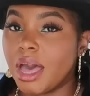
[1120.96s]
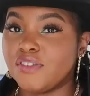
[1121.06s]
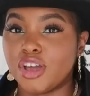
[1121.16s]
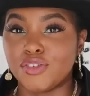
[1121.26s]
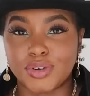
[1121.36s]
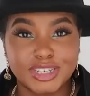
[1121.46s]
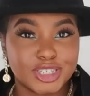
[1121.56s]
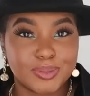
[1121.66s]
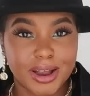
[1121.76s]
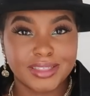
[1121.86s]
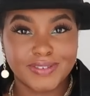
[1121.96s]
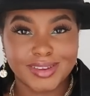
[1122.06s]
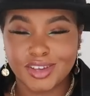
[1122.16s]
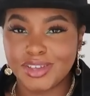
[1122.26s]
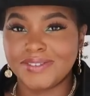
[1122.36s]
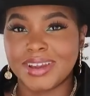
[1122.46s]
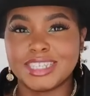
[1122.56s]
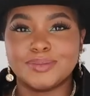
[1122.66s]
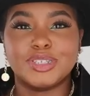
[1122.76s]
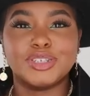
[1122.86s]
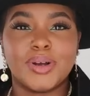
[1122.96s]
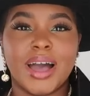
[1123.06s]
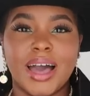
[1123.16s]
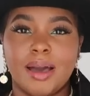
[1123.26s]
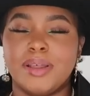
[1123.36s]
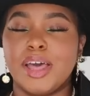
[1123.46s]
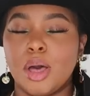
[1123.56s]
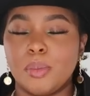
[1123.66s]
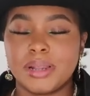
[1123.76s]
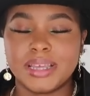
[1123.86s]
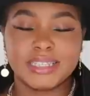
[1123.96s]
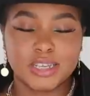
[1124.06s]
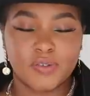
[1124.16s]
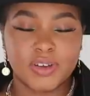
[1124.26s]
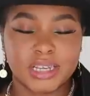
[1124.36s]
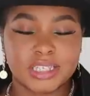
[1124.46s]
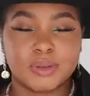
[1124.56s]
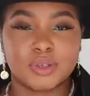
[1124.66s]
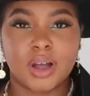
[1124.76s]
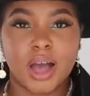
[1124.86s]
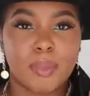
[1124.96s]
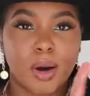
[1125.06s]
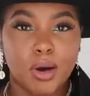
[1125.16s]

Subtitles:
if you have reached this part of the video, you have not subscribed, please don't forget to subscribe.